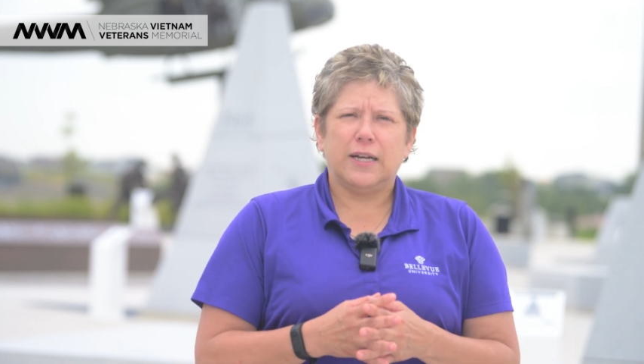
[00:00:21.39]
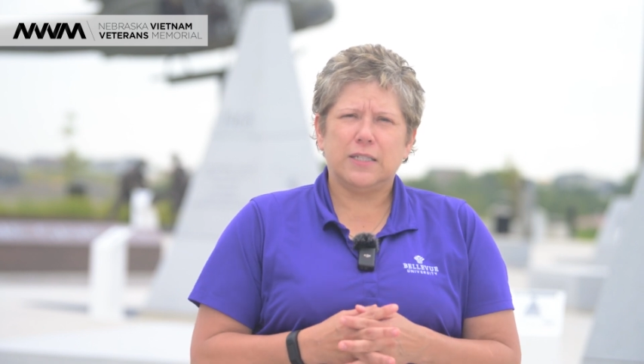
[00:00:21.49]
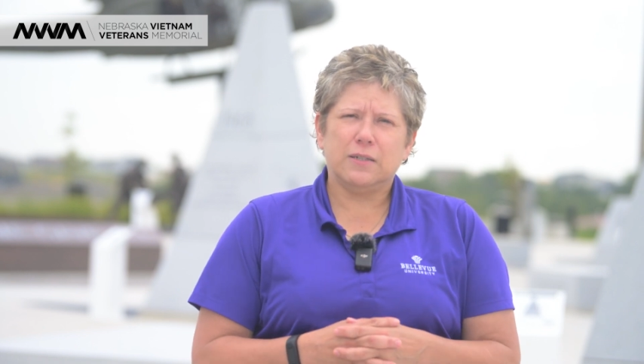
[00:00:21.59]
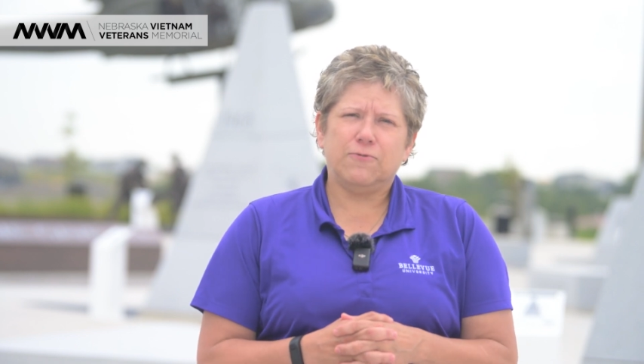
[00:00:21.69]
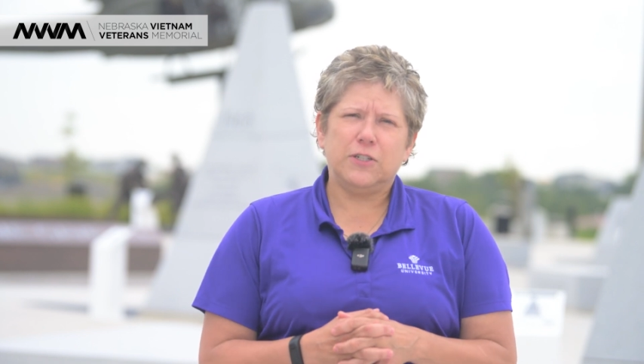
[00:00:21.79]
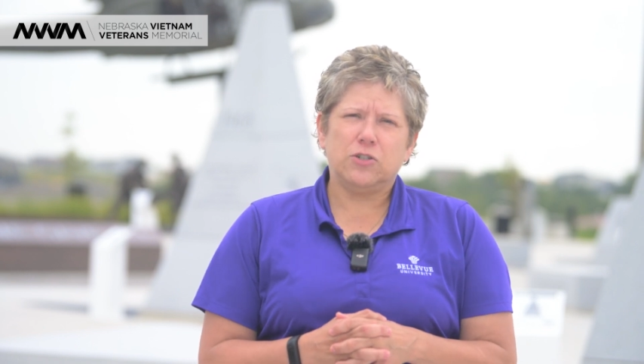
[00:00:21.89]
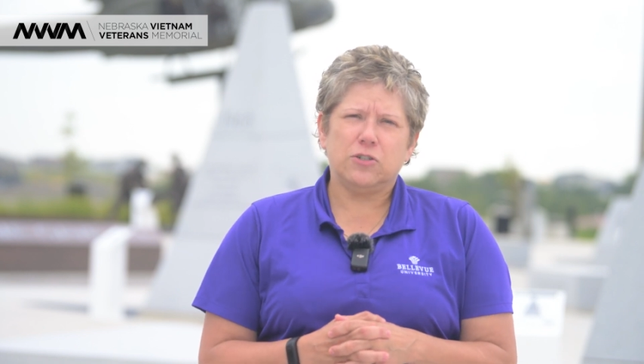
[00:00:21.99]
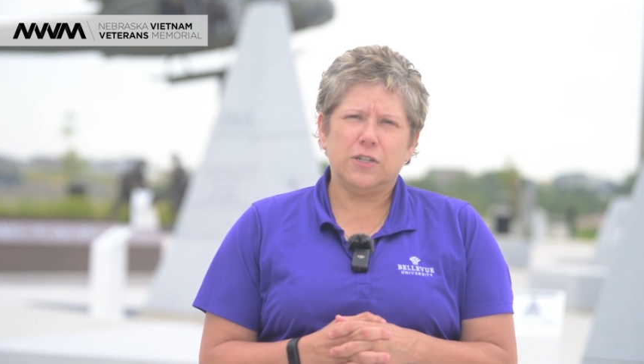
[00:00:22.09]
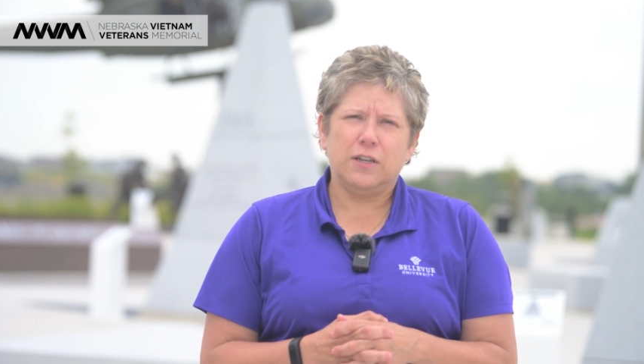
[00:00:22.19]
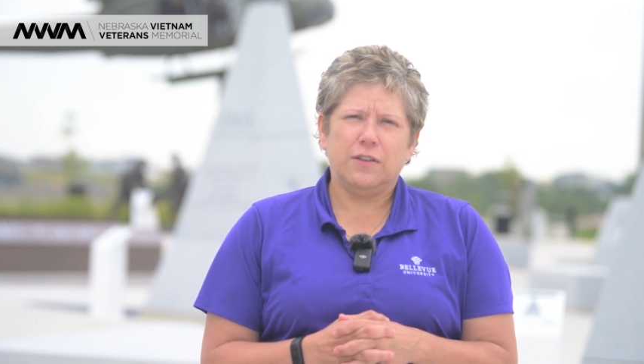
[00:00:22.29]
that's
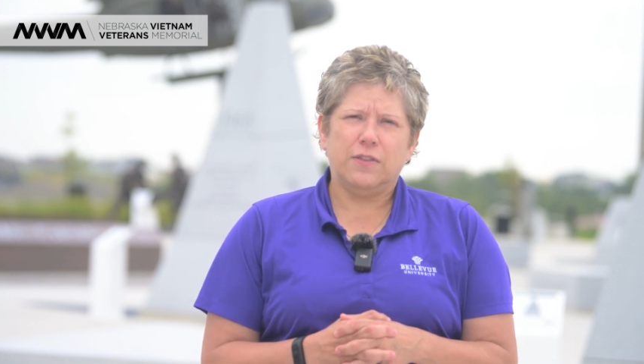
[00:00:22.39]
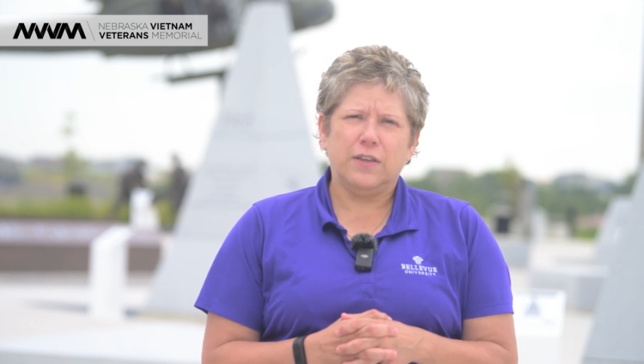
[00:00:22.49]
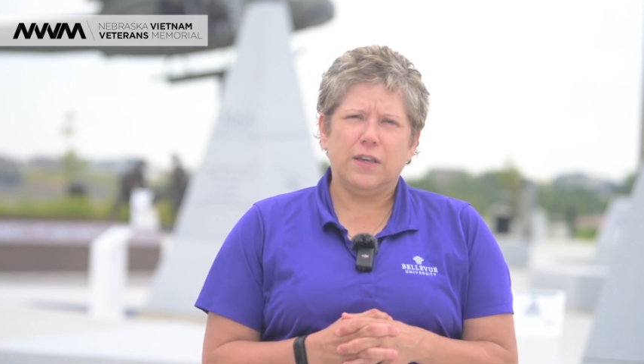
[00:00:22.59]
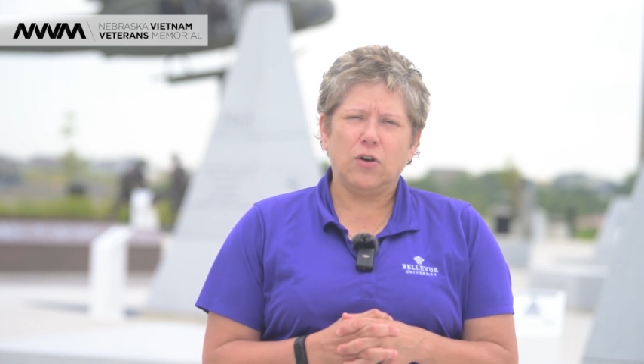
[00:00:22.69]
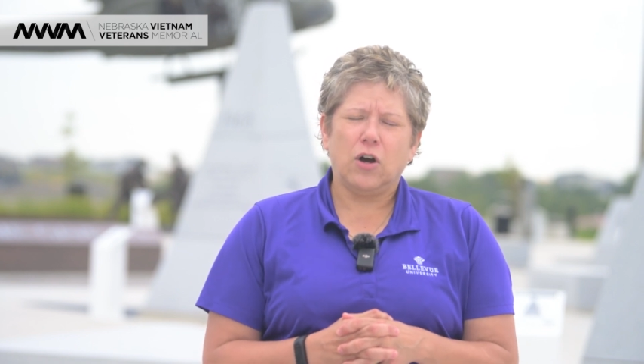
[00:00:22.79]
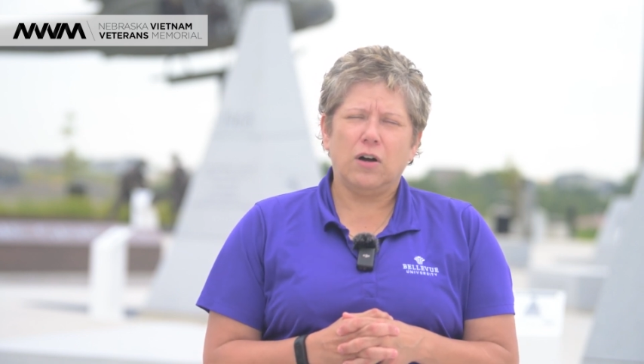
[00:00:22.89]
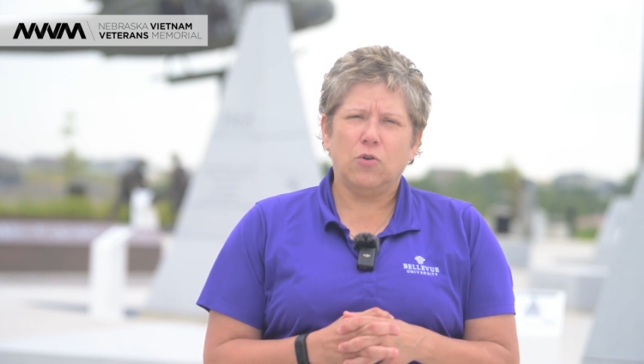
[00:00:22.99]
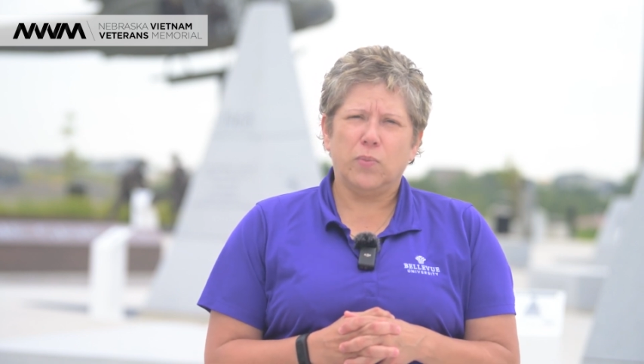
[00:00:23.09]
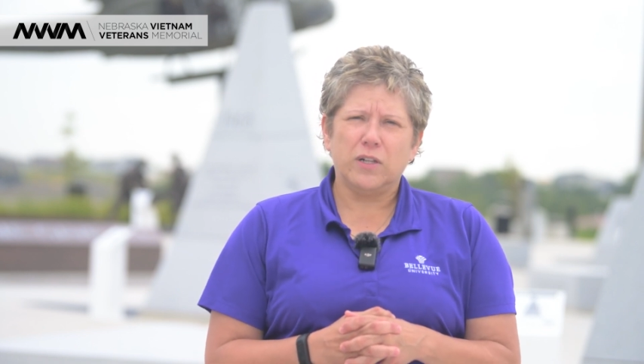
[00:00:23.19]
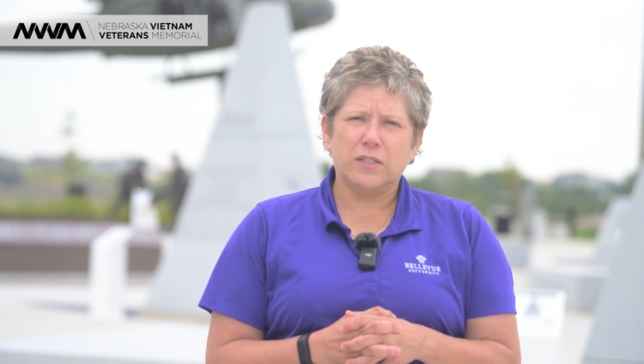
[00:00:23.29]
featured in the
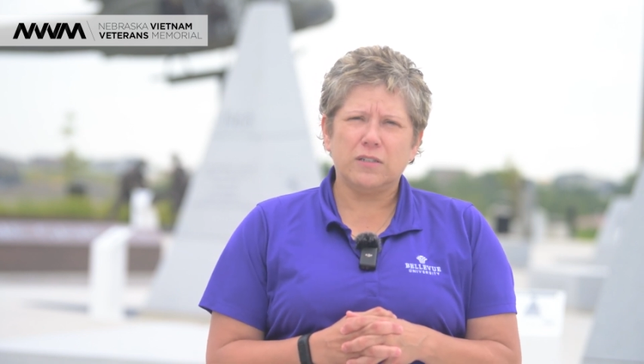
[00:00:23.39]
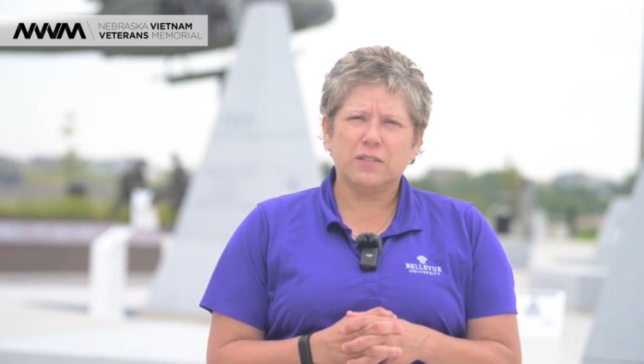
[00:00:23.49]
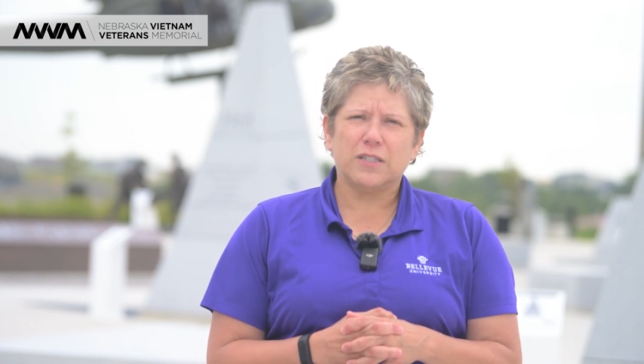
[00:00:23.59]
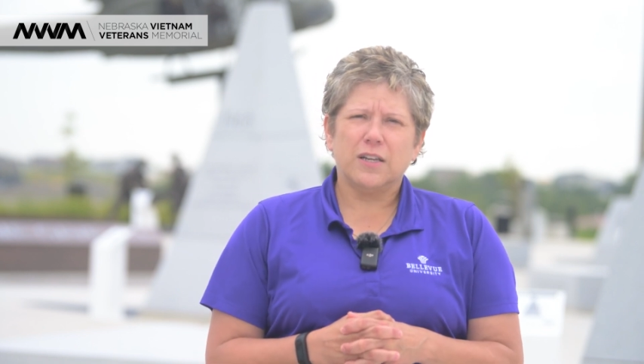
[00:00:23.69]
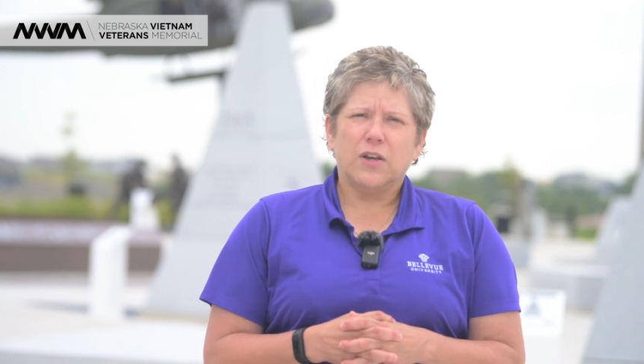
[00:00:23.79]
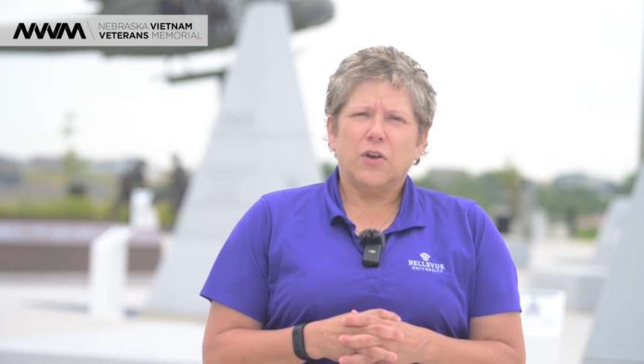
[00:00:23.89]
obelisks.